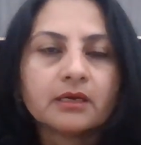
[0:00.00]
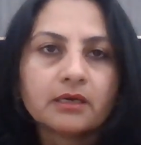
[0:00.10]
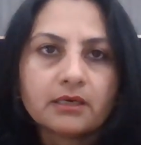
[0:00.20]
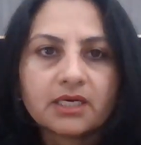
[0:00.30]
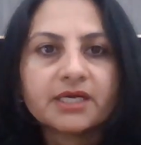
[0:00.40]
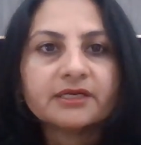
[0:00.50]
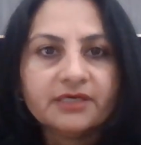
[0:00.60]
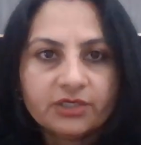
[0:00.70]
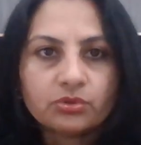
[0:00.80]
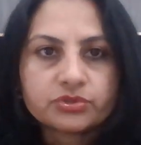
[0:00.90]

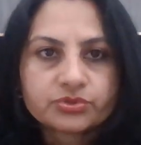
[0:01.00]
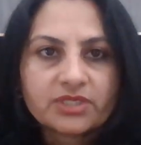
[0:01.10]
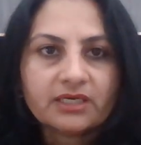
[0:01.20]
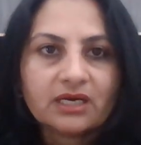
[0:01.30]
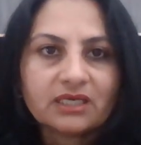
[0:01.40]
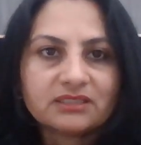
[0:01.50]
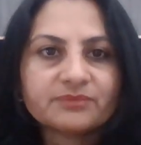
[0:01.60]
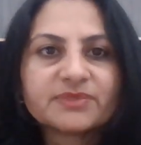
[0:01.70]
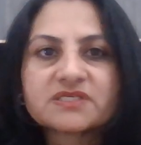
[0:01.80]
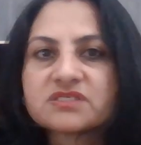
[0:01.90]
heartening also that other
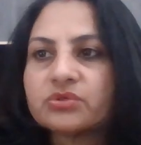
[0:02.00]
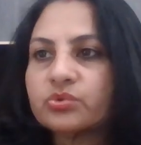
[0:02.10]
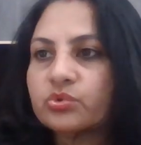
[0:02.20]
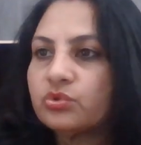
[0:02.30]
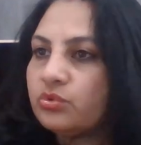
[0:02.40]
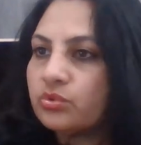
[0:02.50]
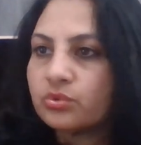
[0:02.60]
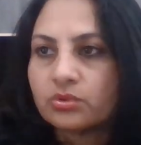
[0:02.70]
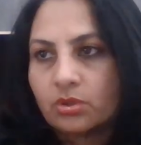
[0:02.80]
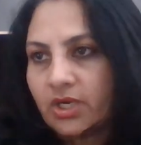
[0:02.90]
person who
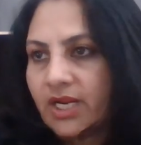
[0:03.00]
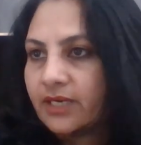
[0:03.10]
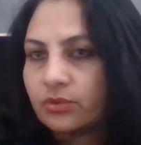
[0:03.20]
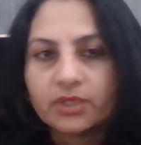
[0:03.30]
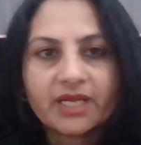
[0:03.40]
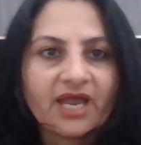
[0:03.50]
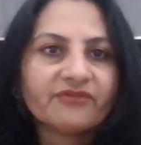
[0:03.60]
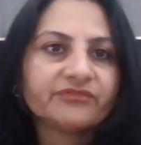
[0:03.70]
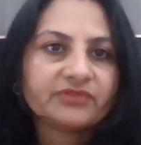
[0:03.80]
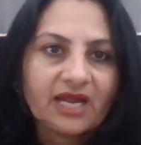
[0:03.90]
don't have
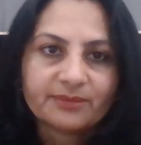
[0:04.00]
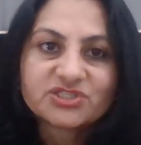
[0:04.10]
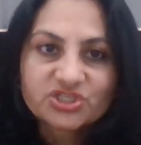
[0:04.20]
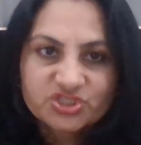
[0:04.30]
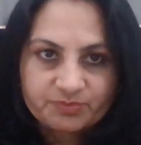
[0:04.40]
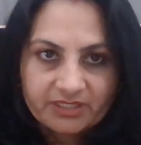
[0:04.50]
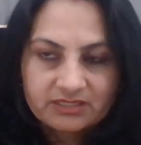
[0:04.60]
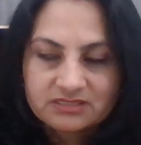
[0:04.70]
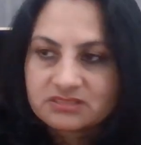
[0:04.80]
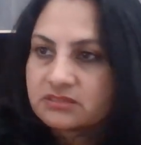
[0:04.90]
that much
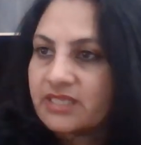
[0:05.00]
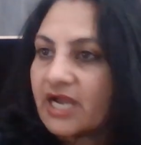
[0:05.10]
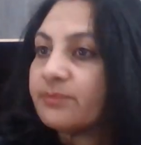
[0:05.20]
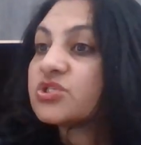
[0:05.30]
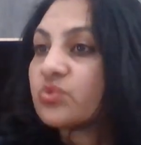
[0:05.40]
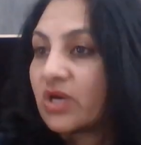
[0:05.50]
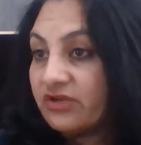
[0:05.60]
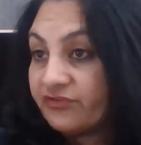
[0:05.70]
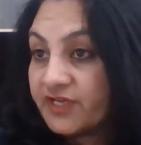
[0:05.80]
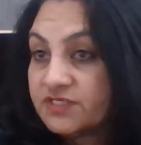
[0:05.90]
experience, that much
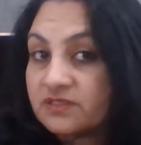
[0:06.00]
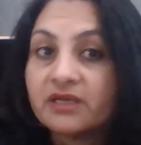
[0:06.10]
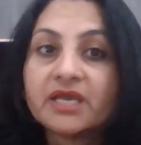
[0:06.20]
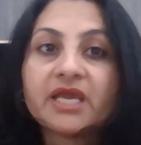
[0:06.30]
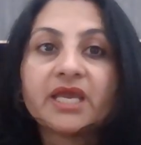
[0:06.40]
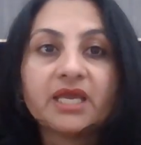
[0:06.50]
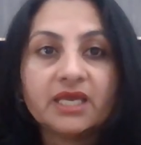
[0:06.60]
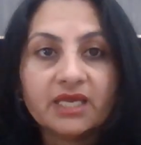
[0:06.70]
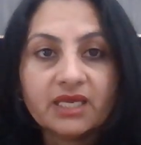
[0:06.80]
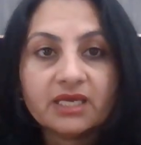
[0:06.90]
qualification,
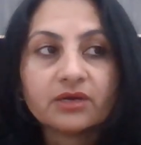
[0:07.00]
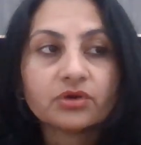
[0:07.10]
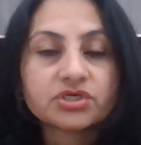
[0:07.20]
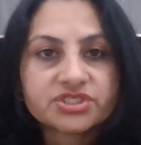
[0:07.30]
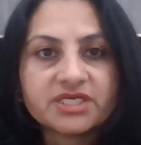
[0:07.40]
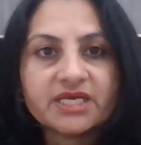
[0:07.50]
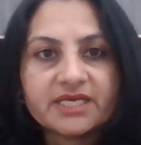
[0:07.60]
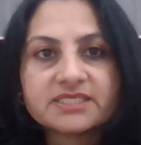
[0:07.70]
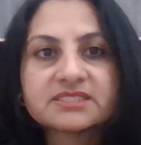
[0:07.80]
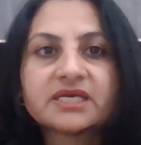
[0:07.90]
he or she
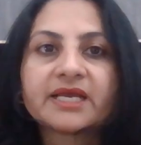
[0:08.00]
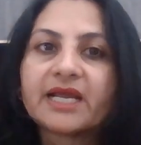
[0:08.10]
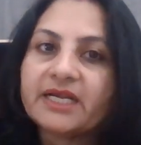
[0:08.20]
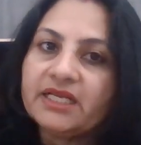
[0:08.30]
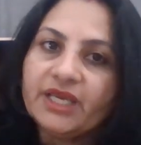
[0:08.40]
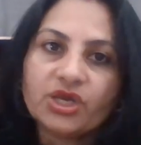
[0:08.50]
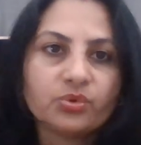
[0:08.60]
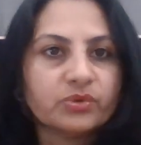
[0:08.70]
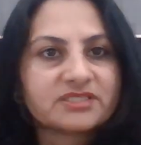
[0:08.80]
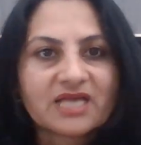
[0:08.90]
is getting
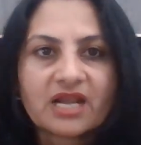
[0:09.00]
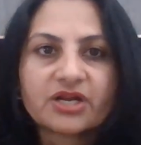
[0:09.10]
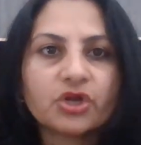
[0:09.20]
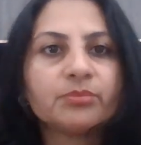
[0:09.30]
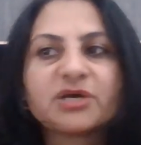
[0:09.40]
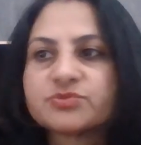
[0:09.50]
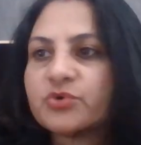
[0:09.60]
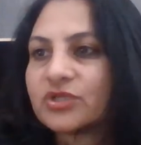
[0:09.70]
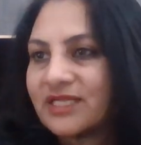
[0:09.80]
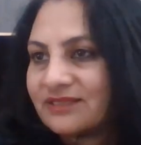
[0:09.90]
equal salary much
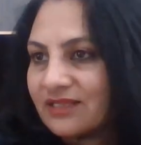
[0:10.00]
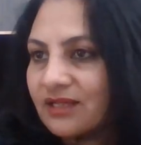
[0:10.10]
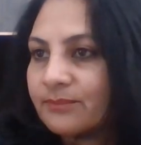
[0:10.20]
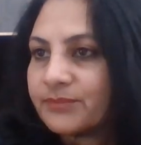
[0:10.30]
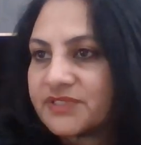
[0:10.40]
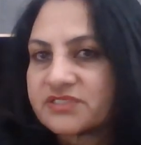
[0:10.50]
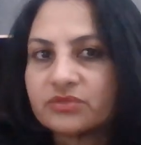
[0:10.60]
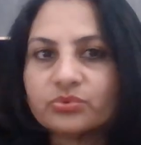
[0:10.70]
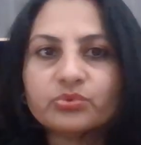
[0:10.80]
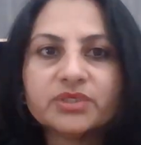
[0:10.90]
more than the person
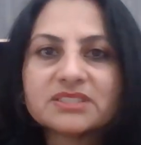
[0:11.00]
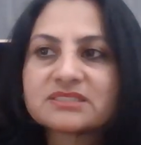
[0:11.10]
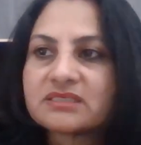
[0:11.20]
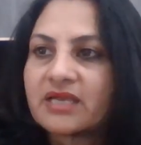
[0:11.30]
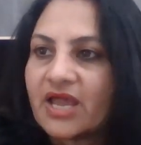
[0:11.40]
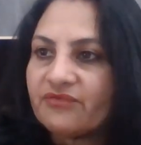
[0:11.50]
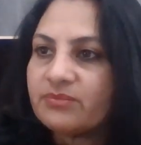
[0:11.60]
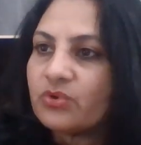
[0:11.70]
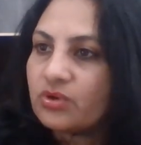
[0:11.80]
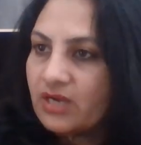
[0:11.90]
who is having
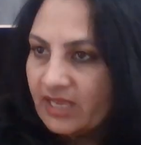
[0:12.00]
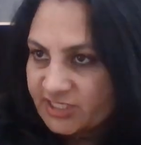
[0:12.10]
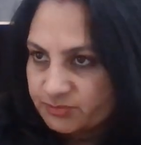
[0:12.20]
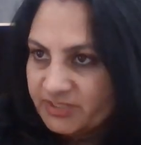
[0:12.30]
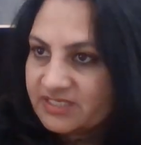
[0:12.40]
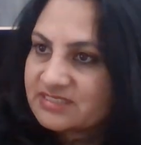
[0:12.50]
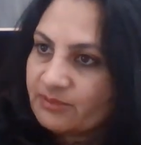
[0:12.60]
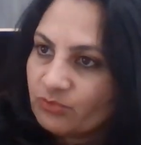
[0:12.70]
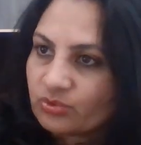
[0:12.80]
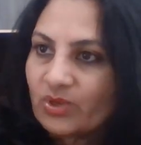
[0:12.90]
more experience and
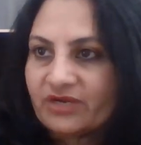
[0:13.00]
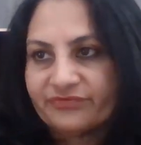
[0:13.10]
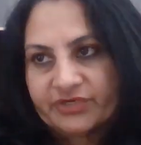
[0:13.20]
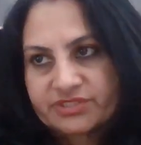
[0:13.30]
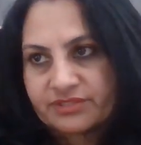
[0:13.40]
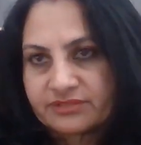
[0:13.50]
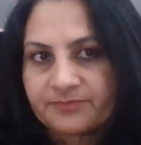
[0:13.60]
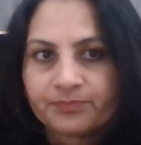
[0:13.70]
more qualifications.